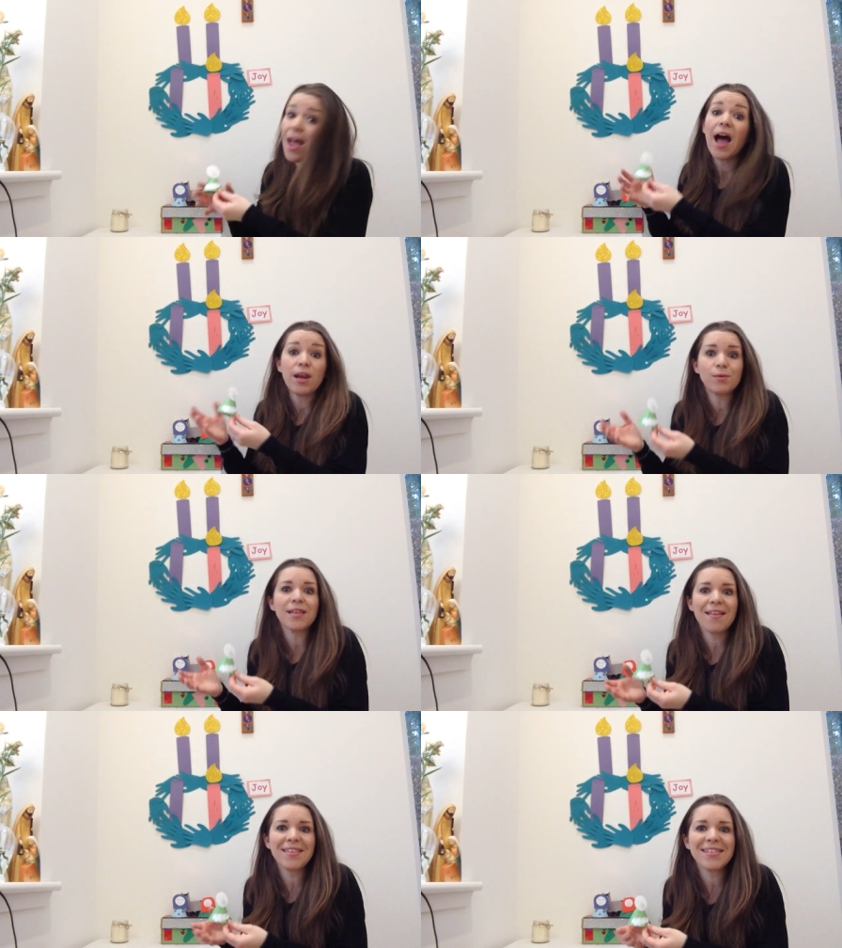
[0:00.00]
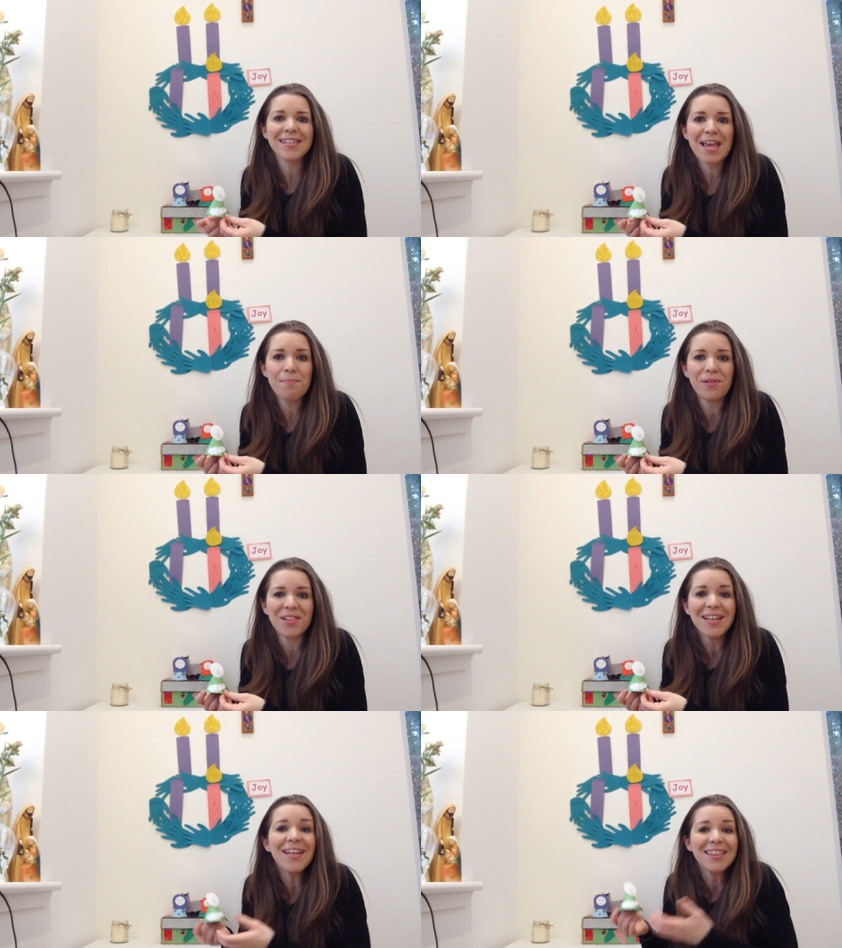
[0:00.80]
And it was in the
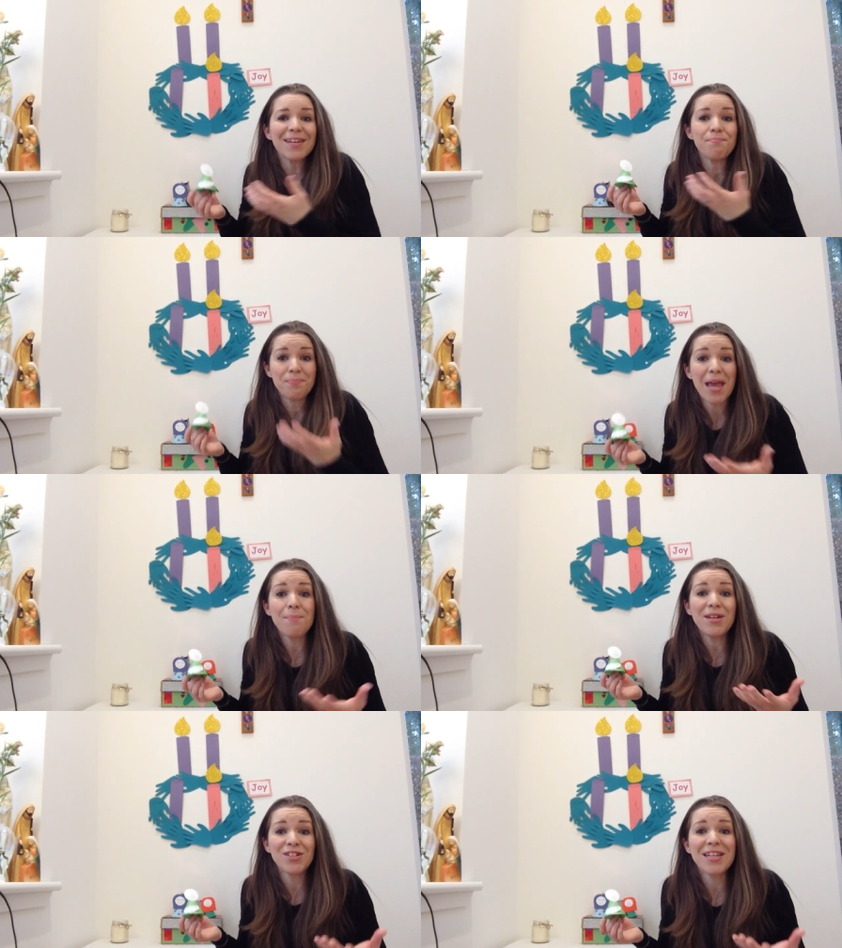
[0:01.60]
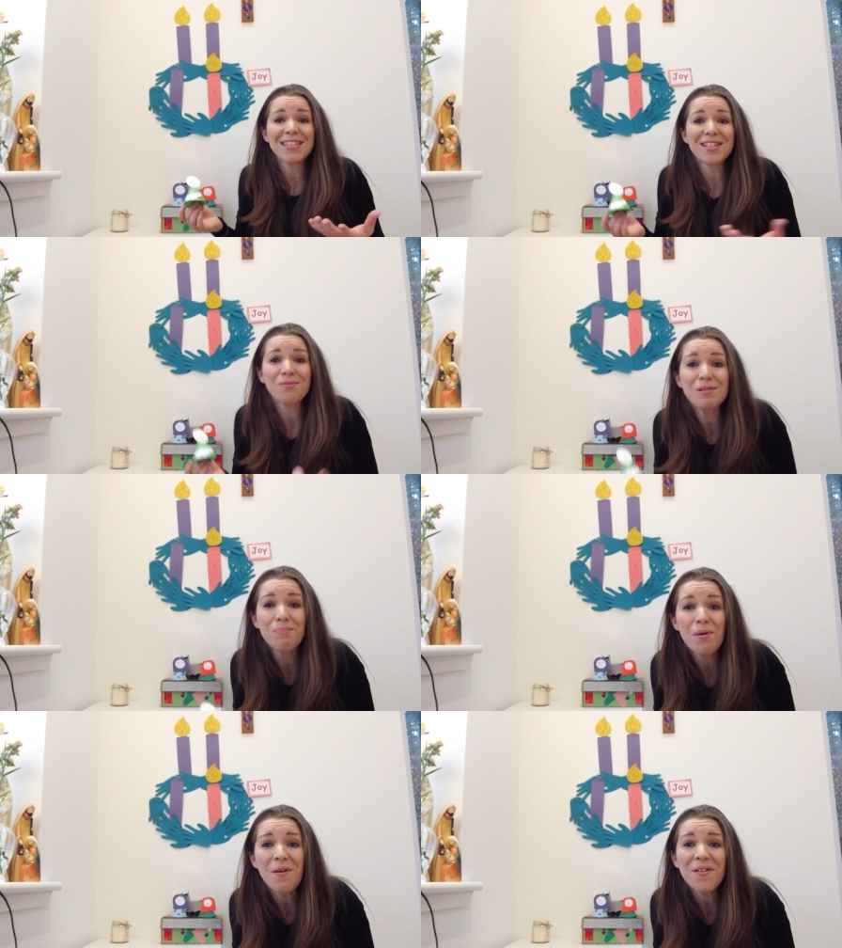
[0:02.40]
stable that baby Jesus was
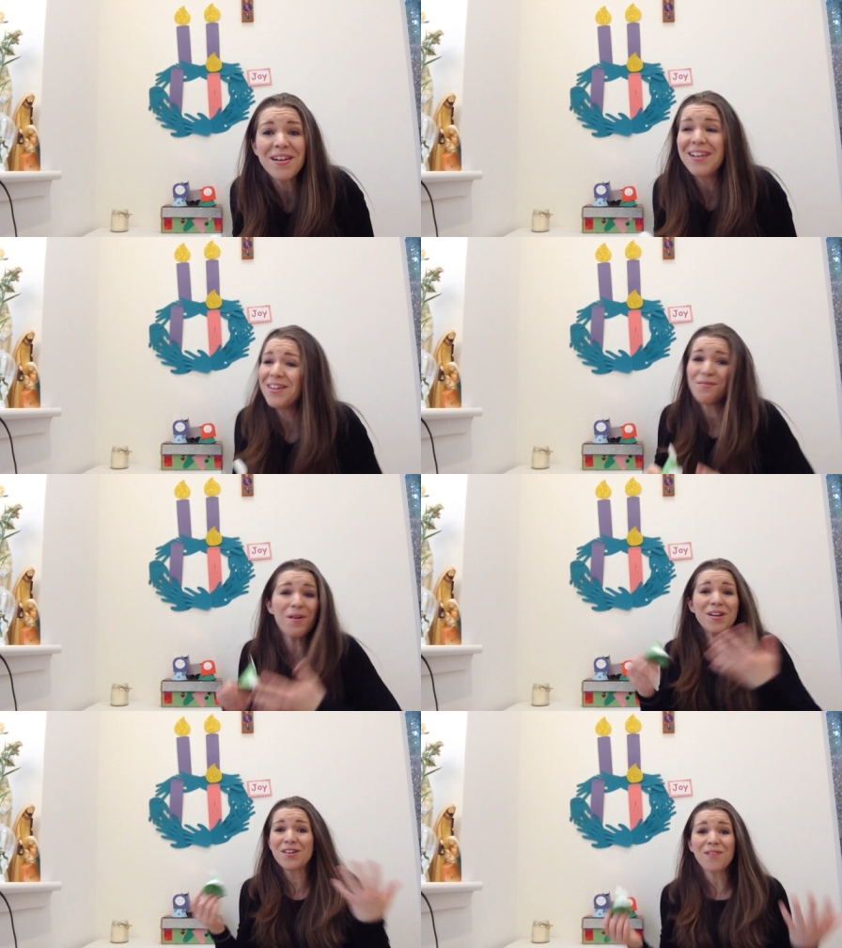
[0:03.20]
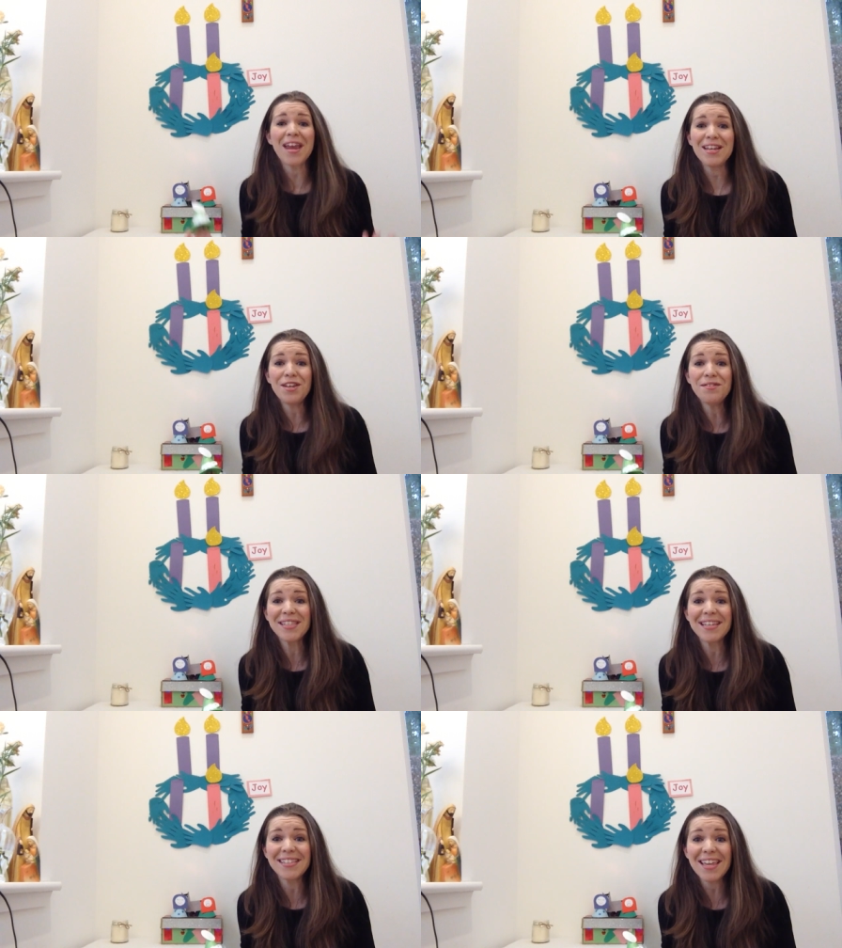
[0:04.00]
born. What great news
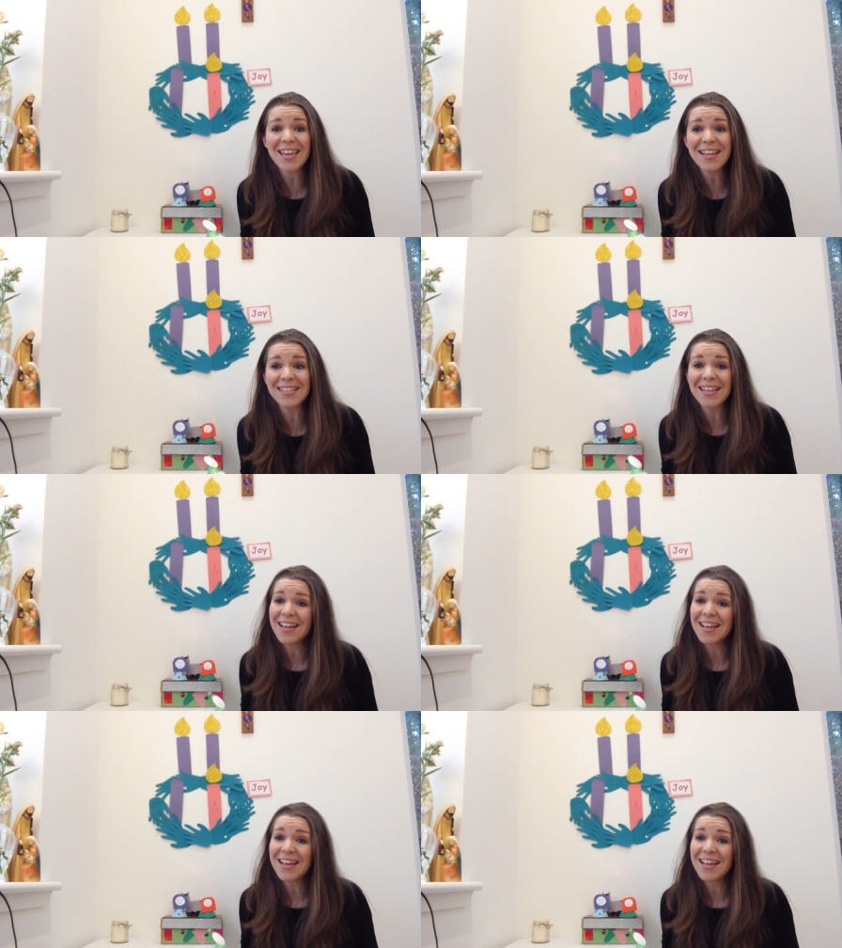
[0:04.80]
indeed!